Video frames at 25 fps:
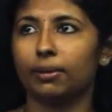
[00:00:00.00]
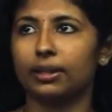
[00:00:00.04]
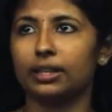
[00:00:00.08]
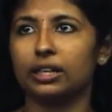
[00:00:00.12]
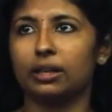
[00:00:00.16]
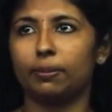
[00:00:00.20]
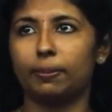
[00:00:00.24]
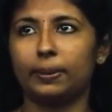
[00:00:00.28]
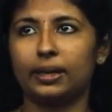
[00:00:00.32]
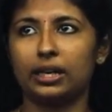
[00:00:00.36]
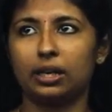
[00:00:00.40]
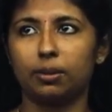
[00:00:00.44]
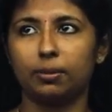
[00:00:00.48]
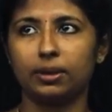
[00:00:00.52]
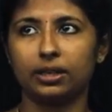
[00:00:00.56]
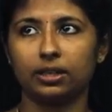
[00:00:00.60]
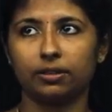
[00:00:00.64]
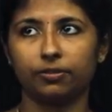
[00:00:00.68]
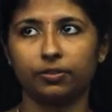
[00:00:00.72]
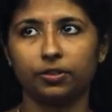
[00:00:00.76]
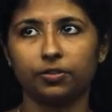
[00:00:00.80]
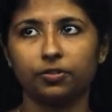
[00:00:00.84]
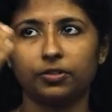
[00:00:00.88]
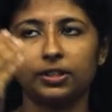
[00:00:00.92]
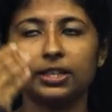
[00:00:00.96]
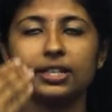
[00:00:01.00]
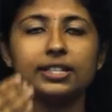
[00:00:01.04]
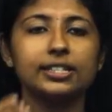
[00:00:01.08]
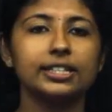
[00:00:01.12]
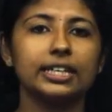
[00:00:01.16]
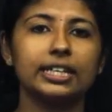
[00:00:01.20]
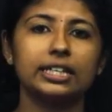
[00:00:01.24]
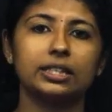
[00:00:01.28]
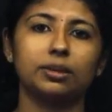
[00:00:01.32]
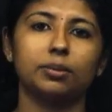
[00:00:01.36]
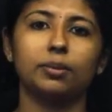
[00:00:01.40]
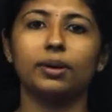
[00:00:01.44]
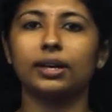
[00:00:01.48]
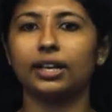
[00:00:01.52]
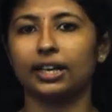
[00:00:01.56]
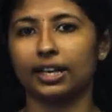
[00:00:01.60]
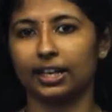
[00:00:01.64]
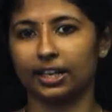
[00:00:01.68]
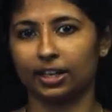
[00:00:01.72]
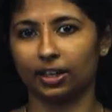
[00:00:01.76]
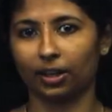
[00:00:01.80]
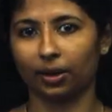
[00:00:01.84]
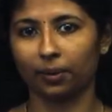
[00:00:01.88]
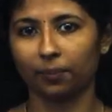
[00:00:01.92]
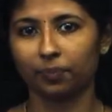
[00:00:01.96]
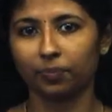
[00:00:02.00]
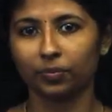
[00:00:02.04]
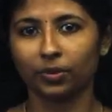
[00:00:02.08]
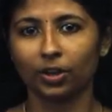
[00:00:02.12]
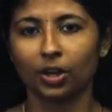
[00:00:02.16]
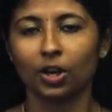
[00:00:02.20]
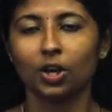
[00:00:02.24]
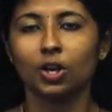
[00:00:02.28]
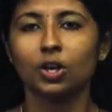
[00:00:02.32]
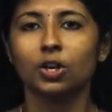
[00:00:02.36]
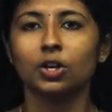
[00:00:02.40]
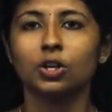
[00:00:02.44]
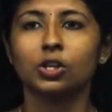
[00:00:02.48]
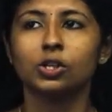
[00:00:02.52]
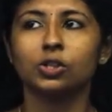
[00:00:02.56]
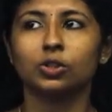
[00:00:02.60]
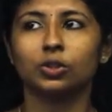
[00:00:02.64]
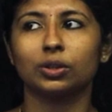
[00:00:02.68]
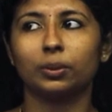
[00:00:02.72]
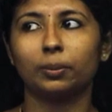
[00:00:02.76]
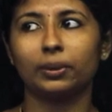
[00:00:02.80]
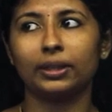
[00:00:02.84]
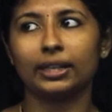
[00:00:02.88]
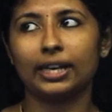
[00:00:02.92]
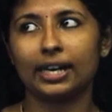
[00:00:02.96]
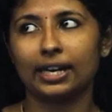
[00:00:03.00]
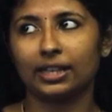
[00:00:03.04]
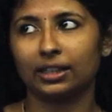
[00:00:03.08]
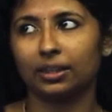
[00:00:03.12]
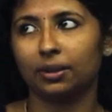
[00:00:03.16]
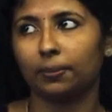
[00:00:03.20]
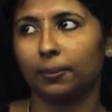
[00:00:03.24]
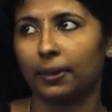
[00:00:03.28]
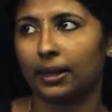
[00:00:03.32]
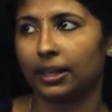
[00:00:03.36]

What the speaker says: the perimeter 15 centimeters. So, we will say that the